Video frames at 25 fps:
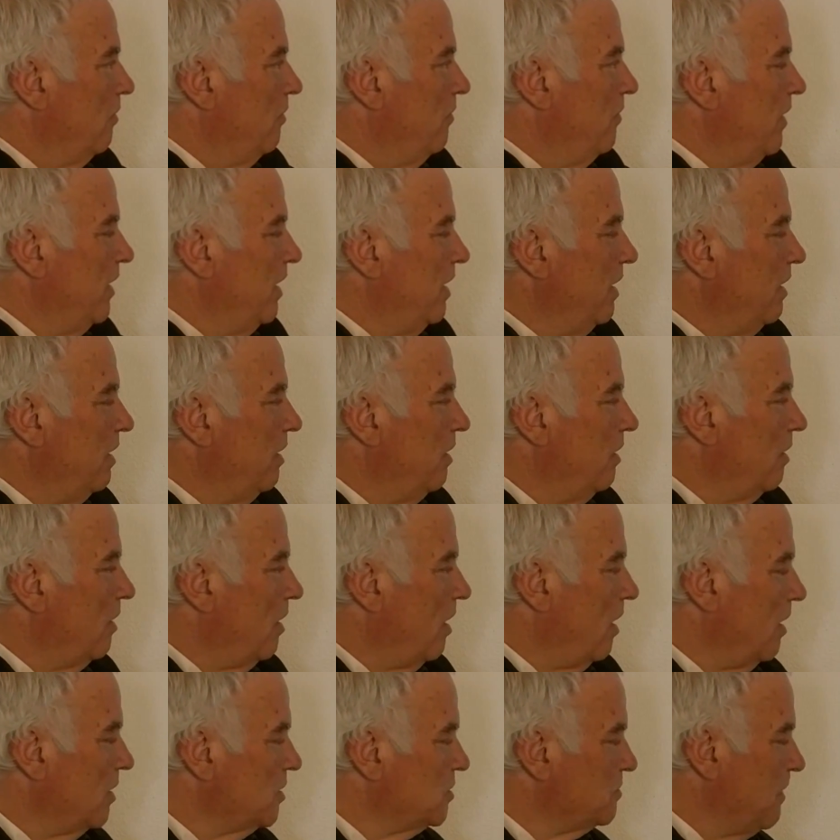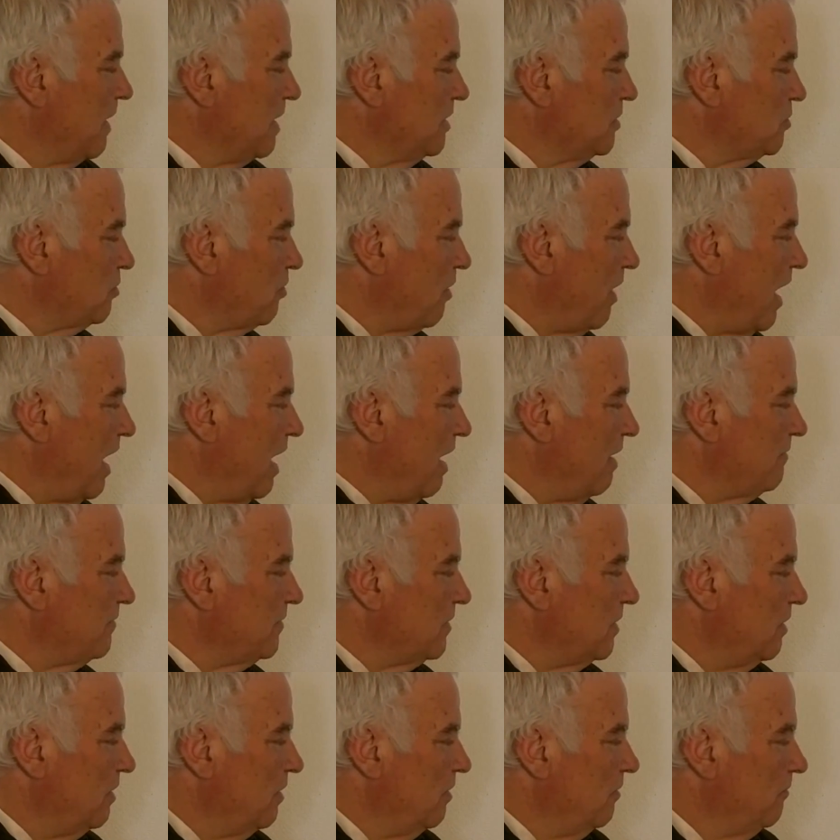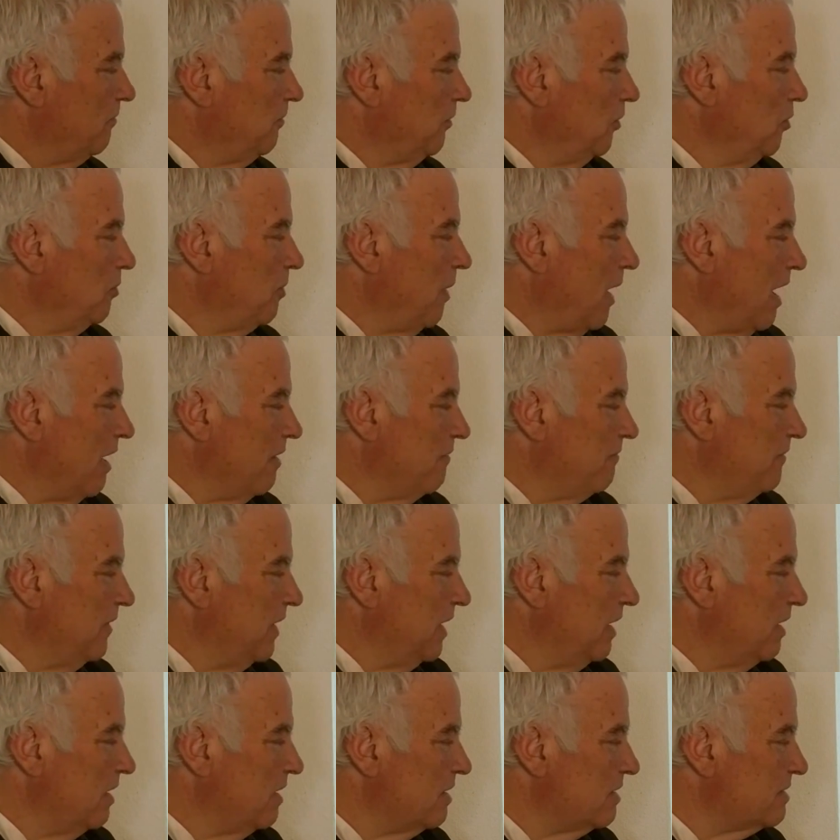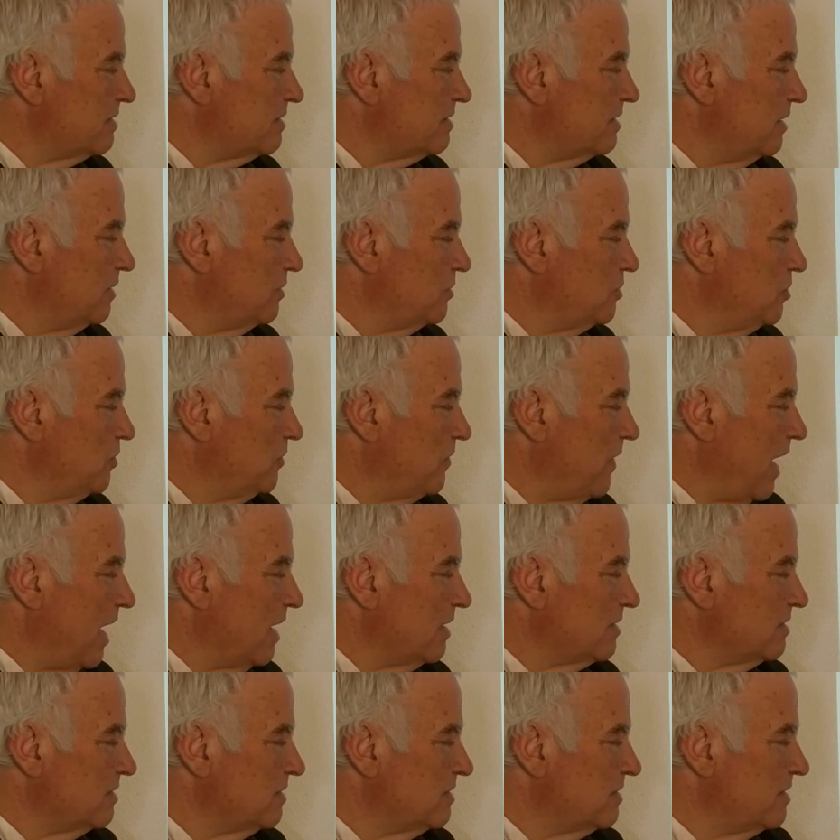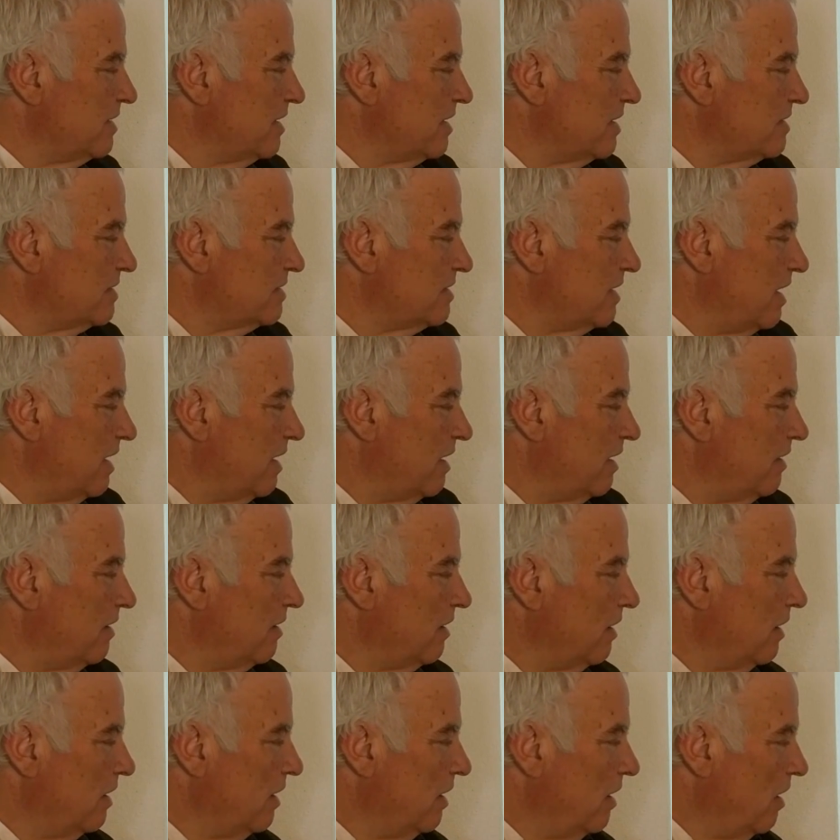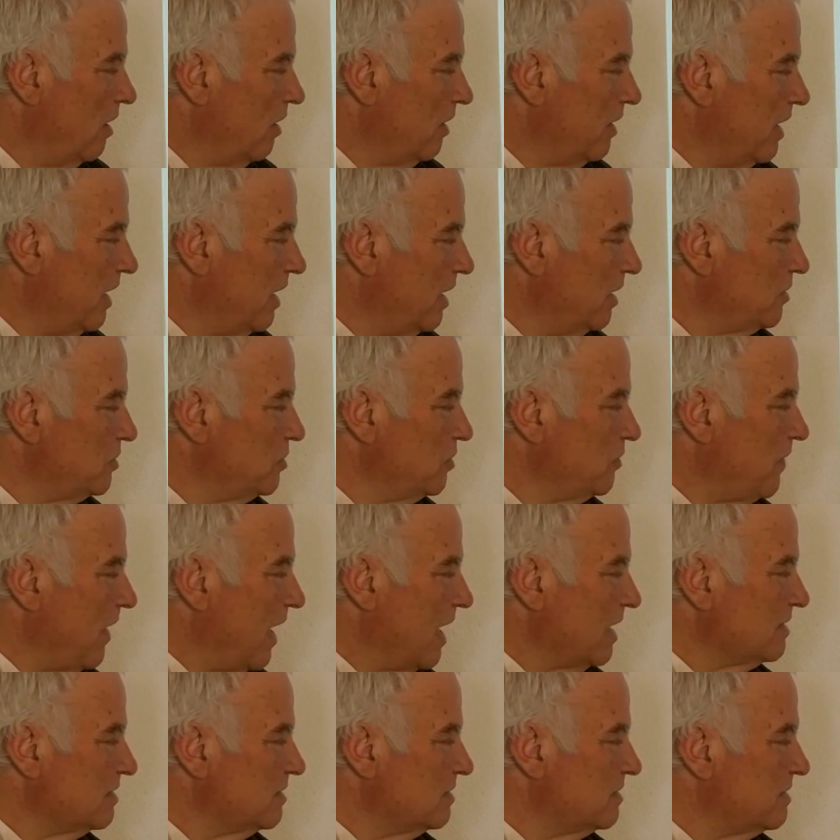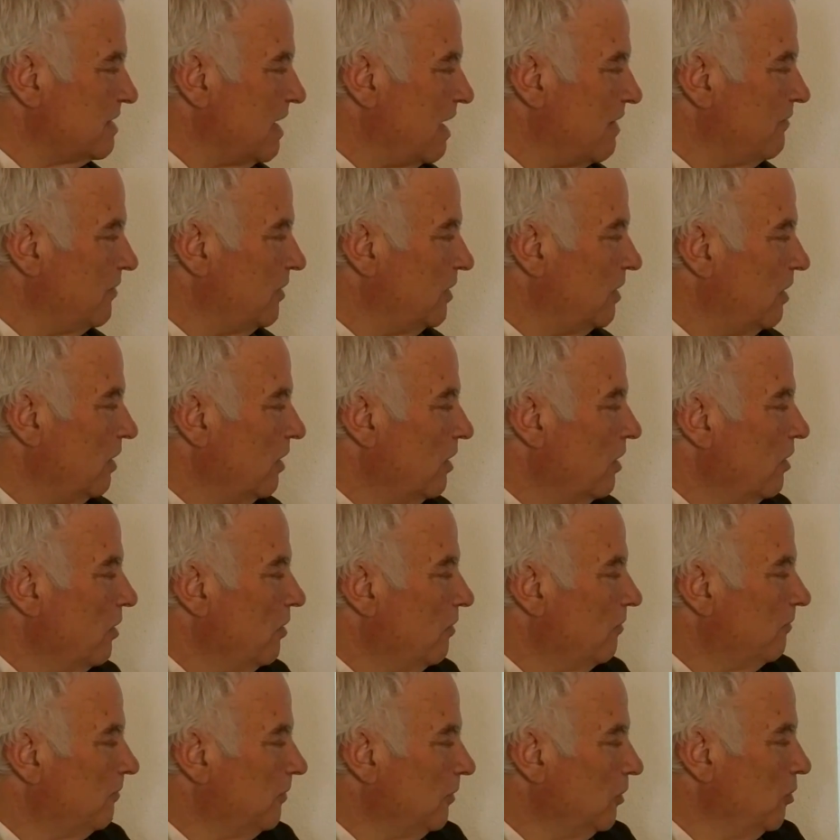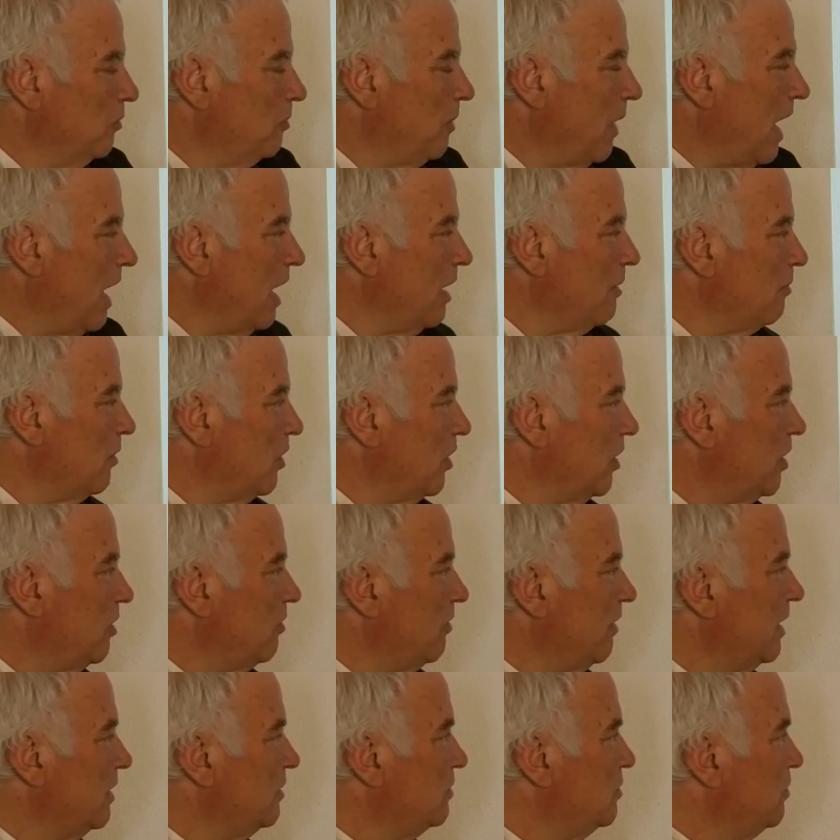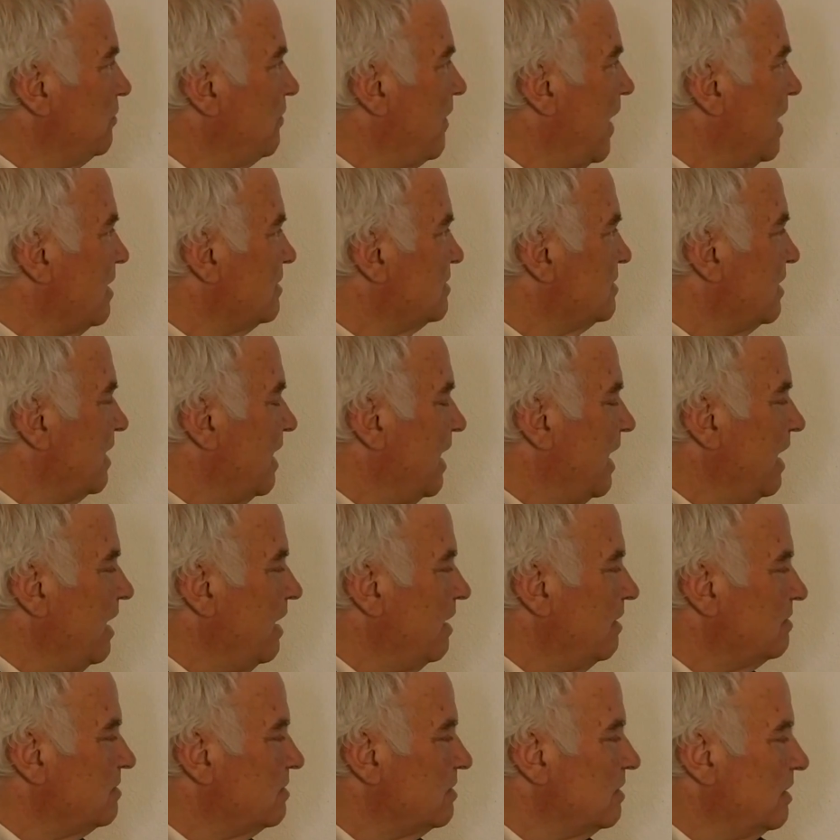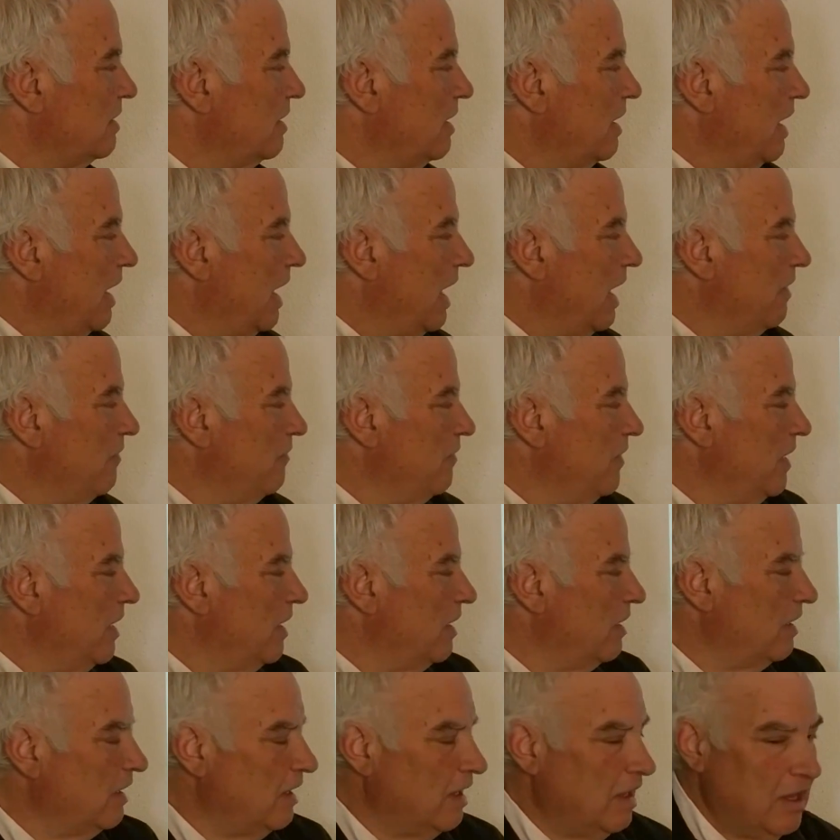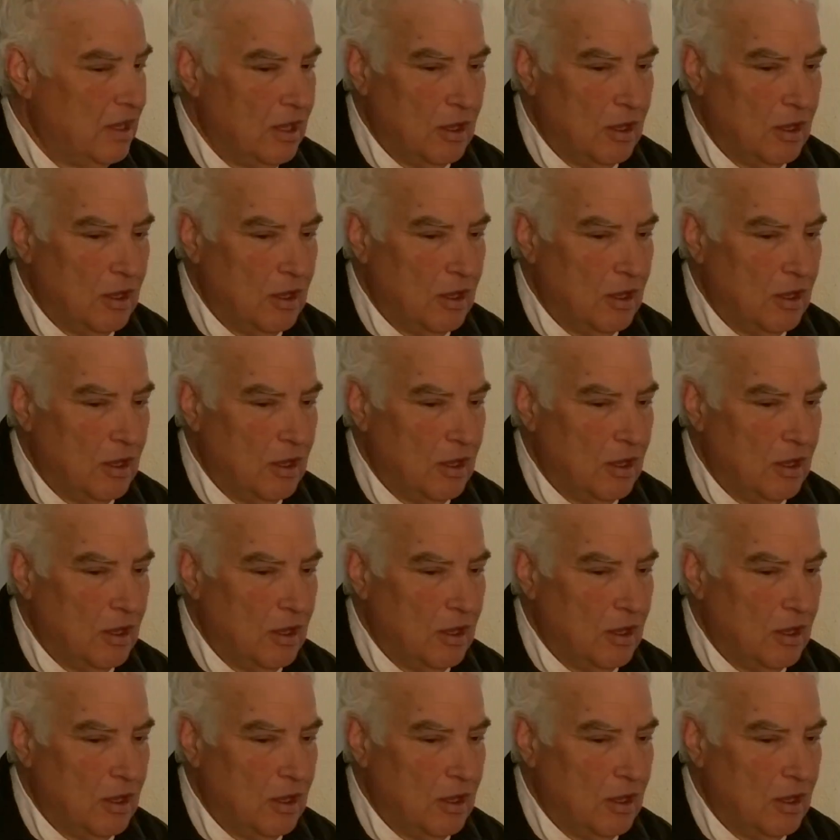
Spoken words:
The spacecraft flew by Venus in 2006 and again in 2007, flew by Mercury in 2008, and then